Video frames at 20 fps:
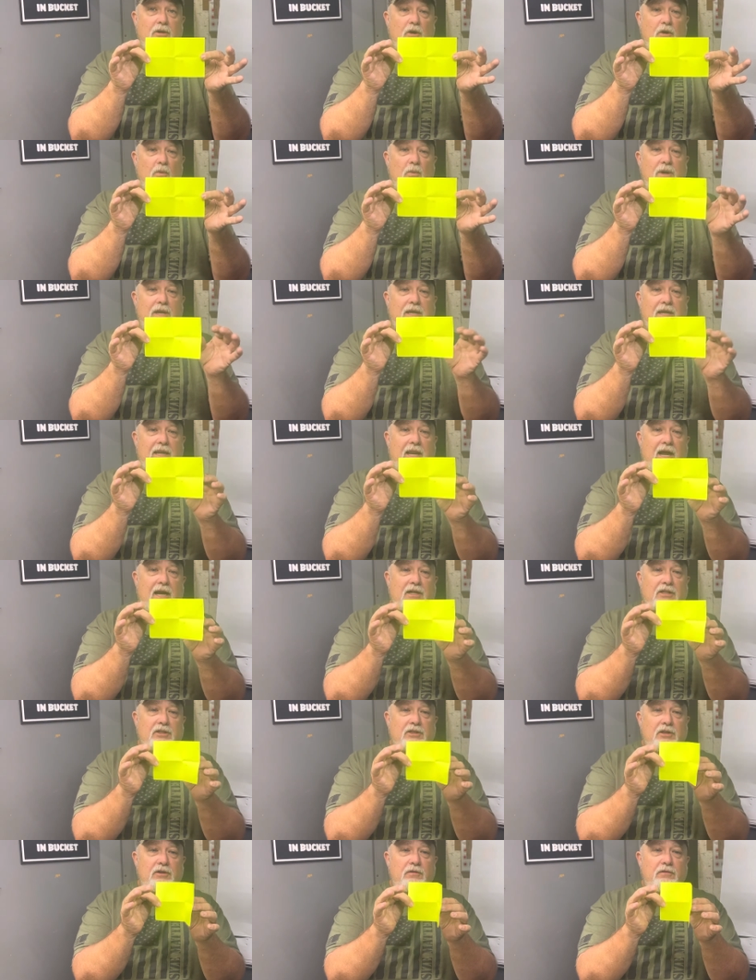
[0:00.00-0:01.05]
we can
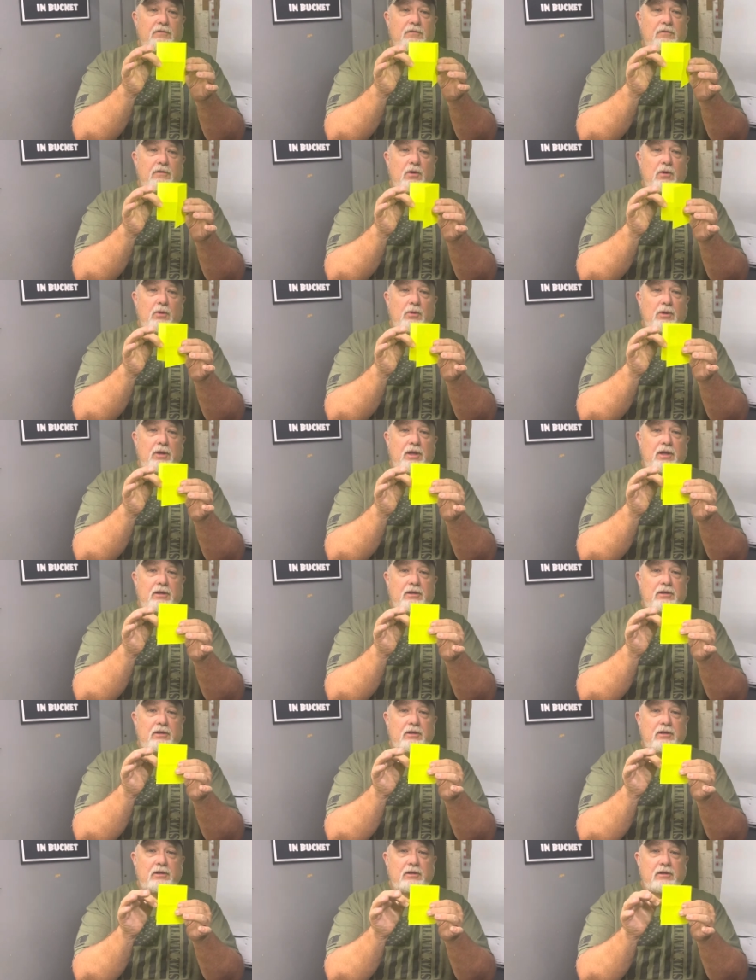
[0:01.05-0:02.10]
actually fold it
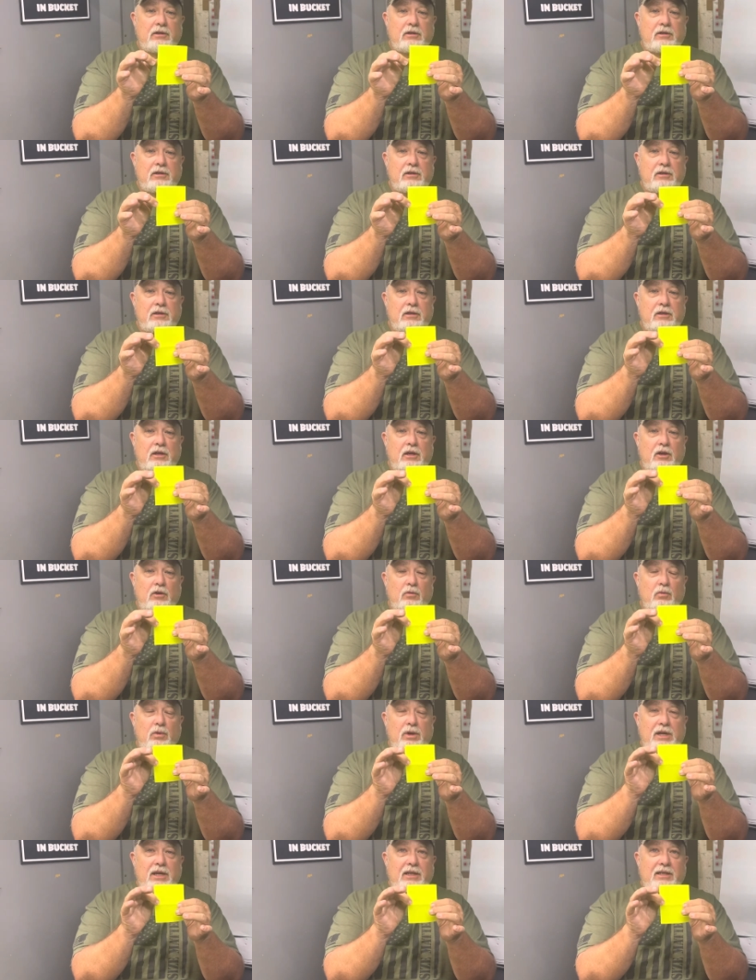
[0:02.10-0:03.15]
and
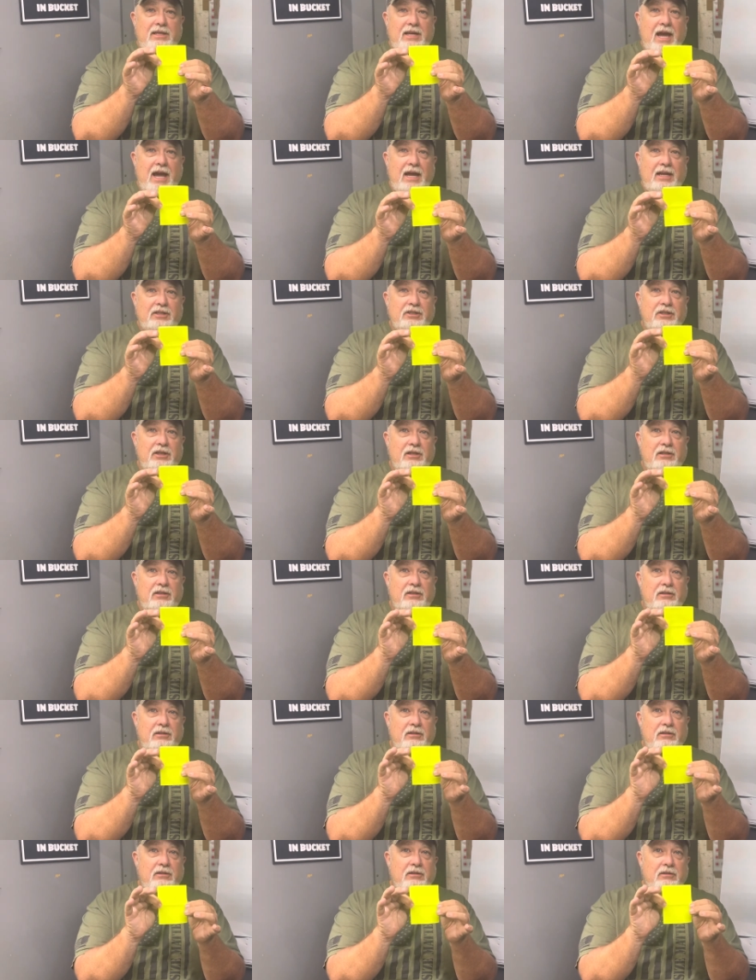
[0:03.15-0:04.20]
reattach it
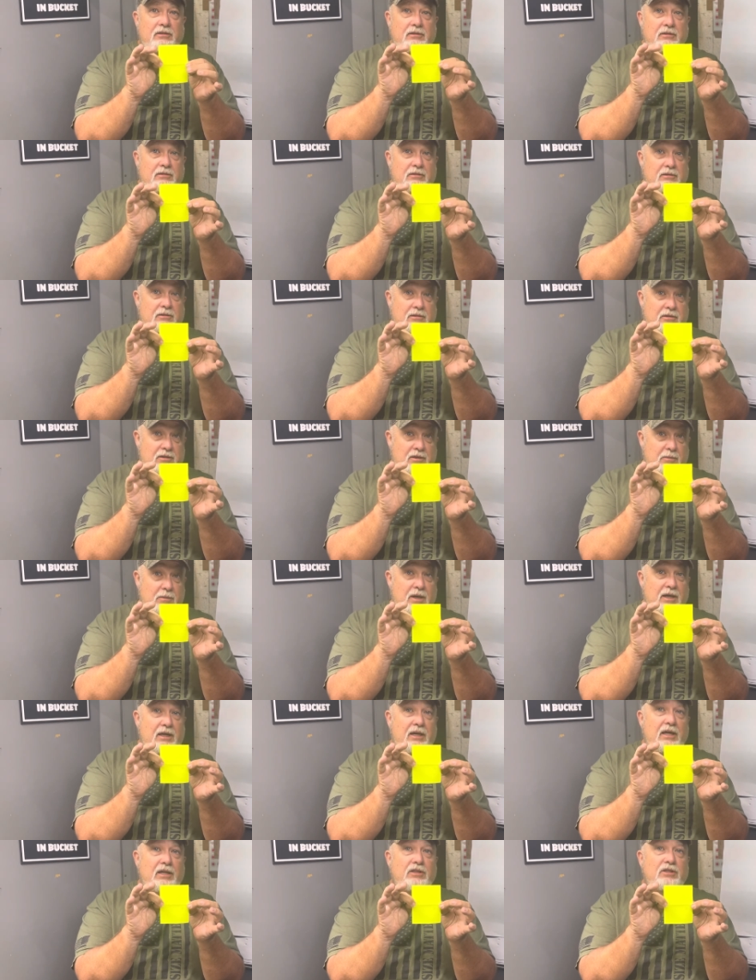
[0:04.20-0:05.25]
to
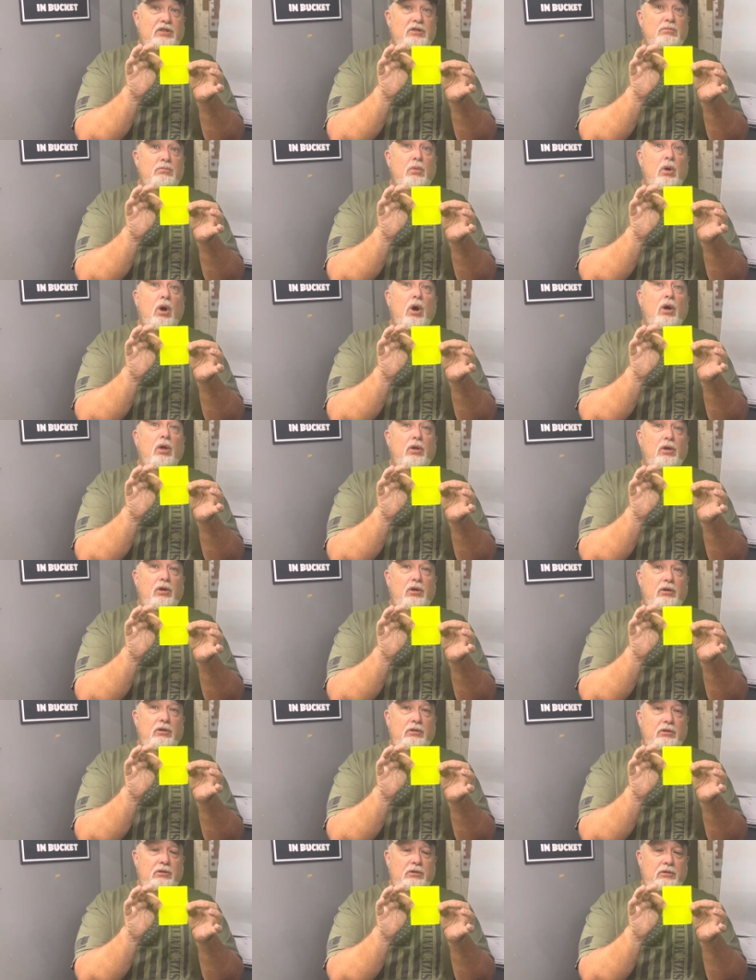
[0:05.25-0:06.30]
make a smaller
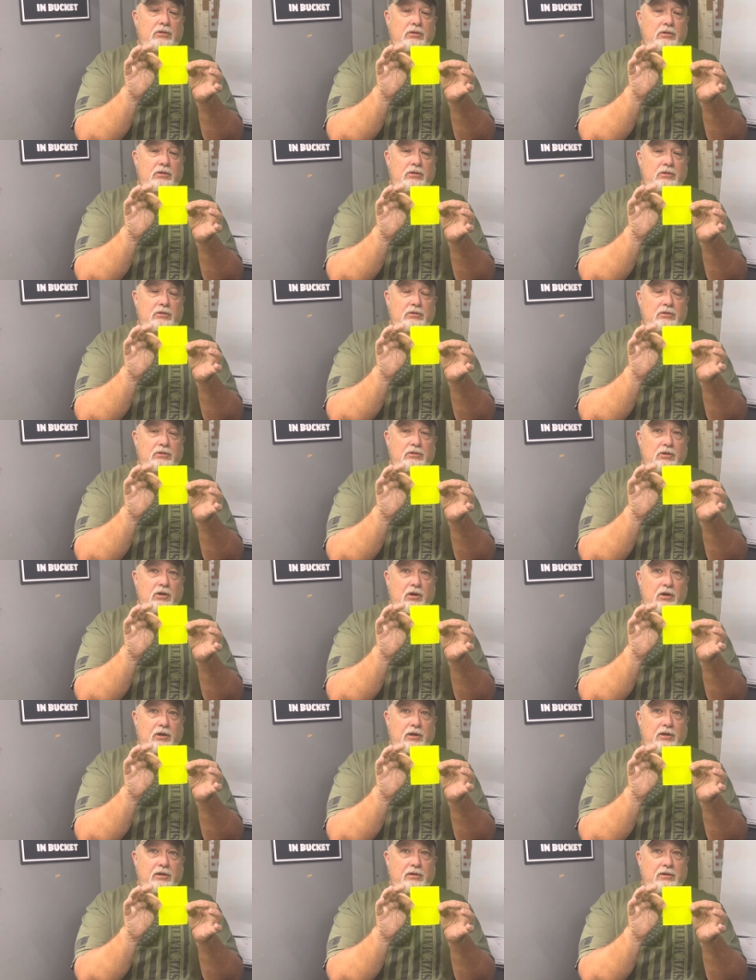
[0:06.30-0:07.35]

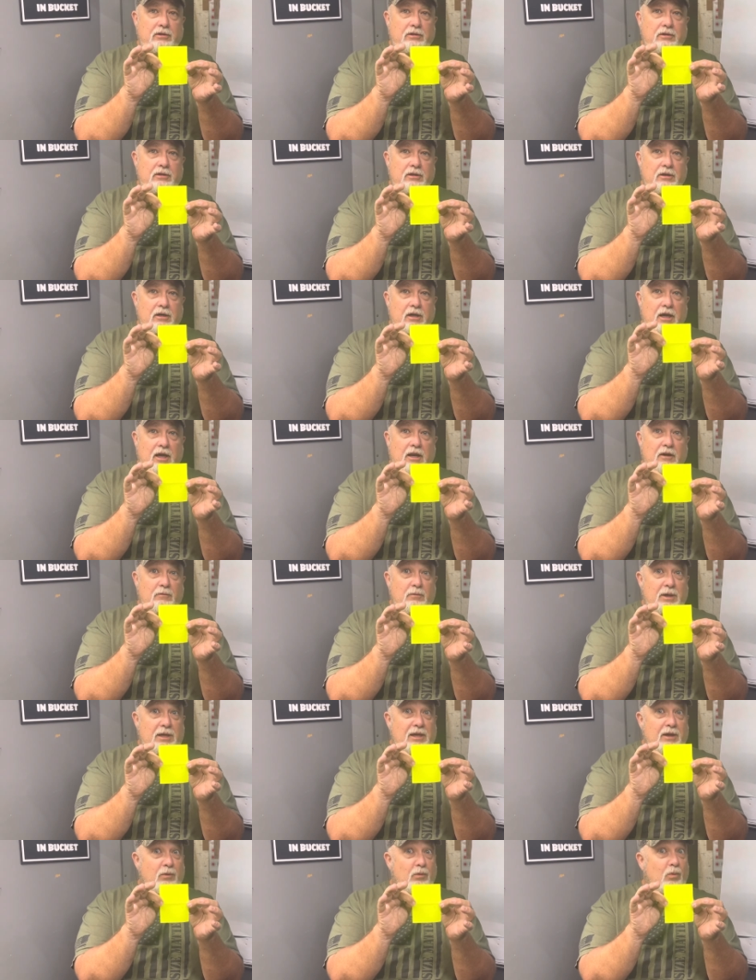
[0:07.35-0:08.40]
target. And if we
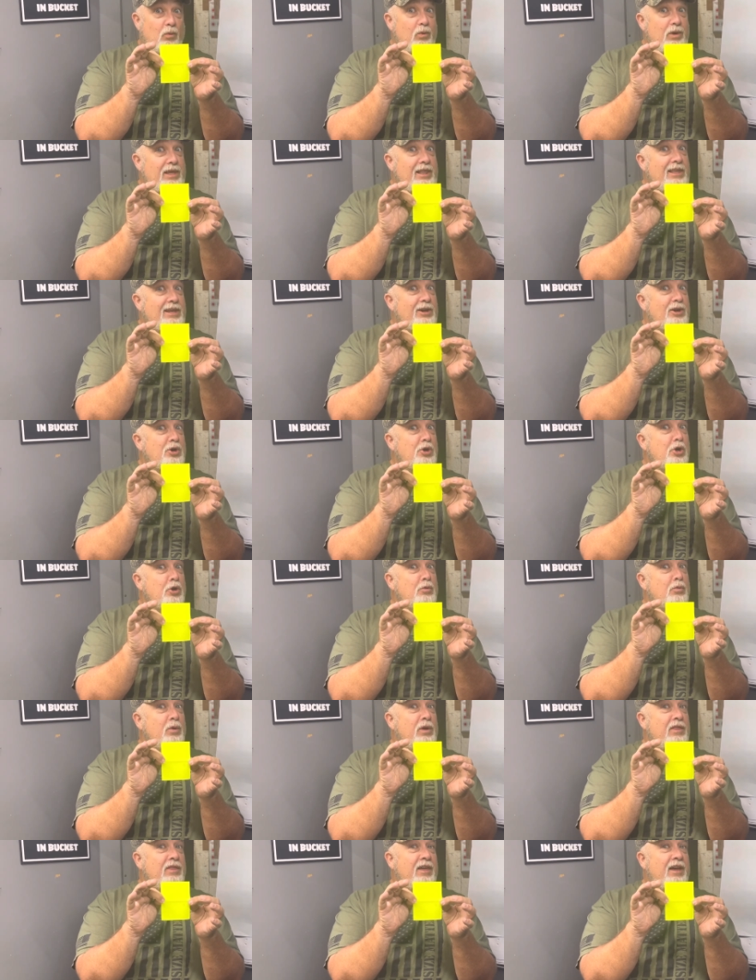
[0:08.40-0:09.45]
get really good
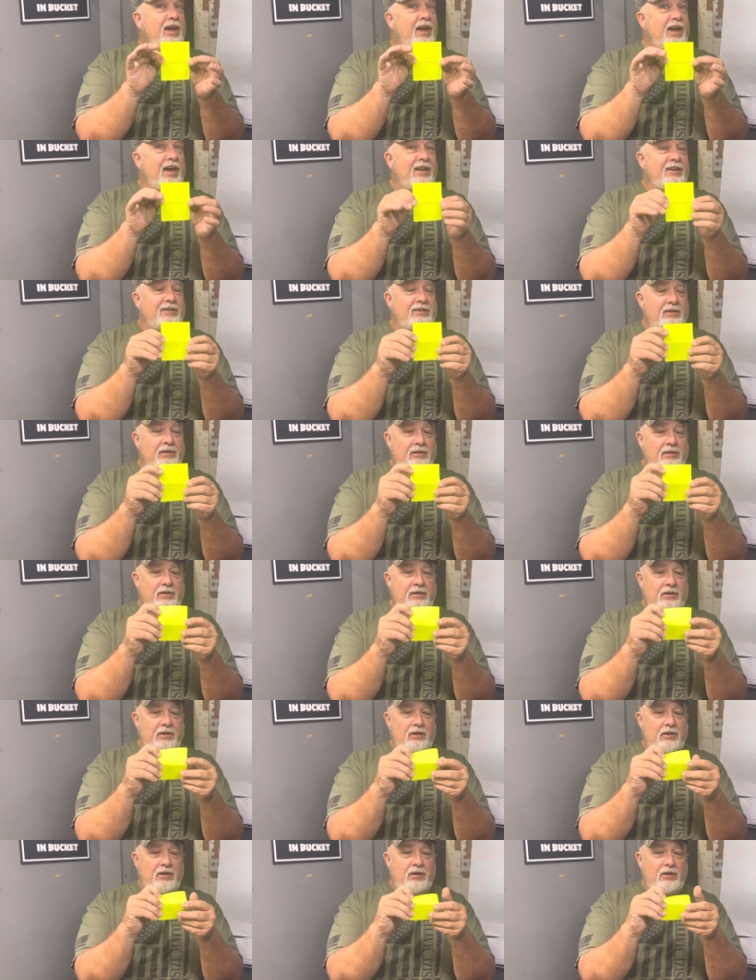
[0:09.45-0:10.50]
with that,
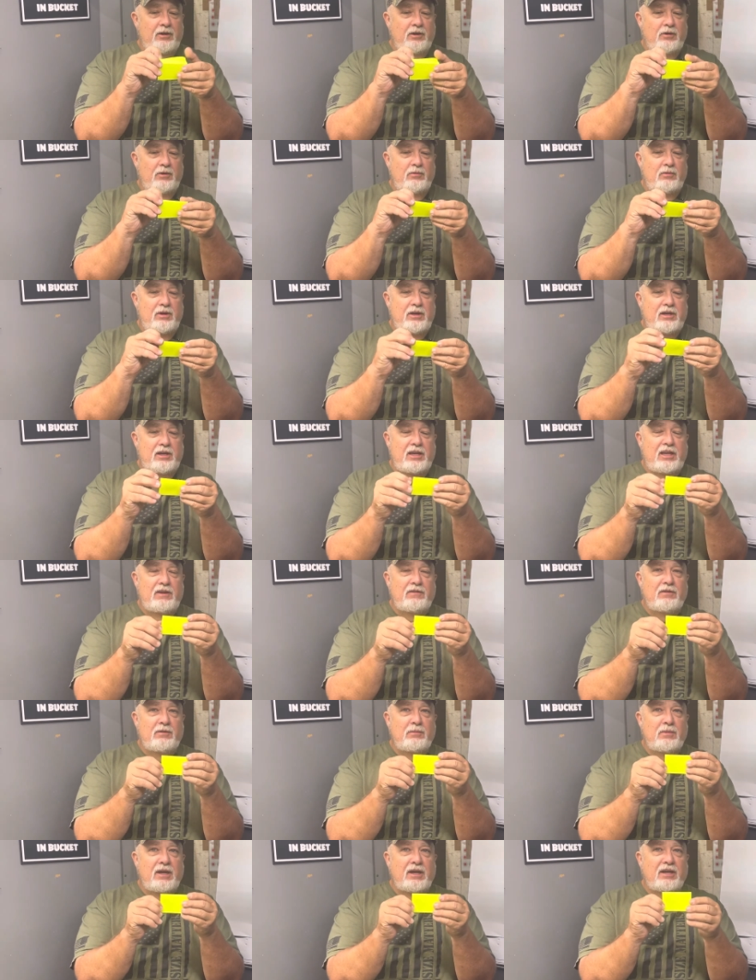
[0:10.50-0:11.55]
we can
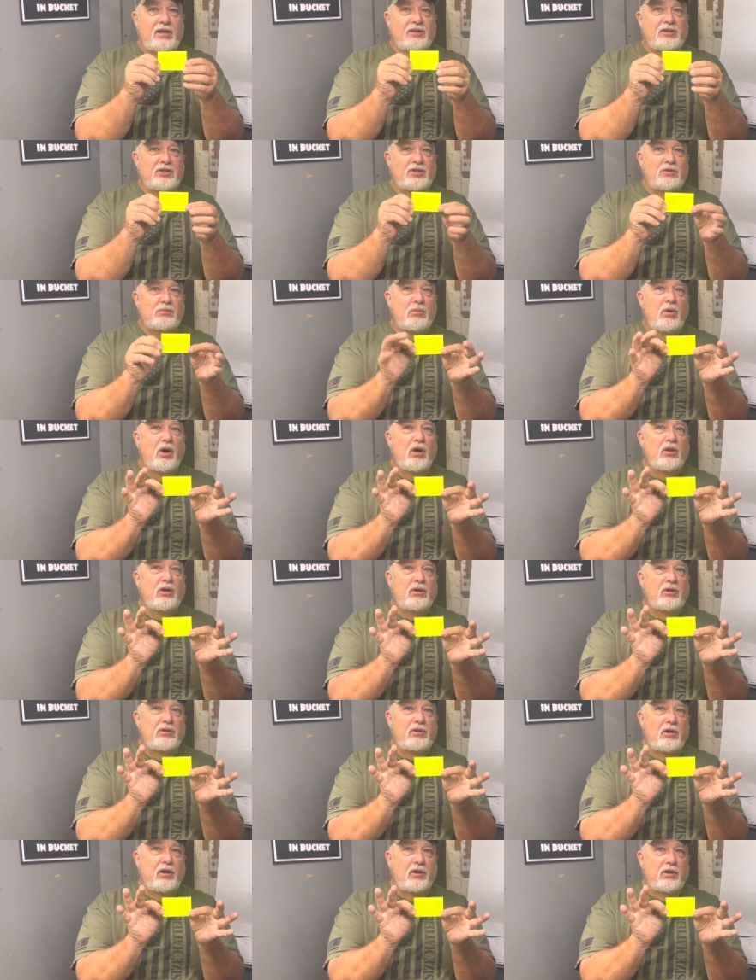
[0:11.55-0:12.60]
even make a smaller
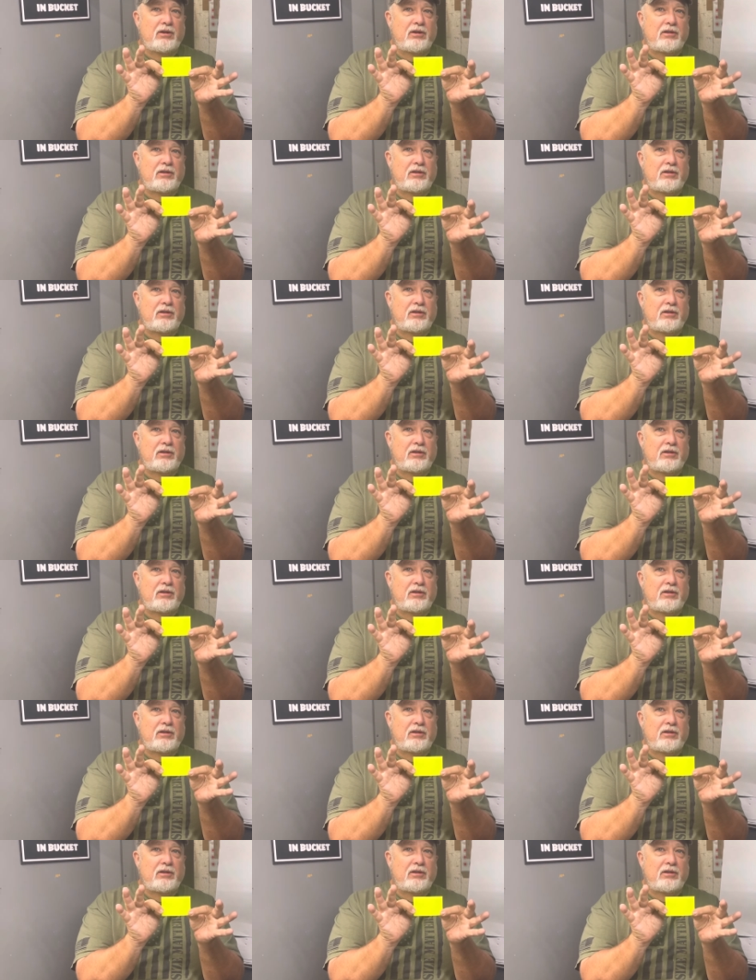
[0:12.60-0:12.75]
target.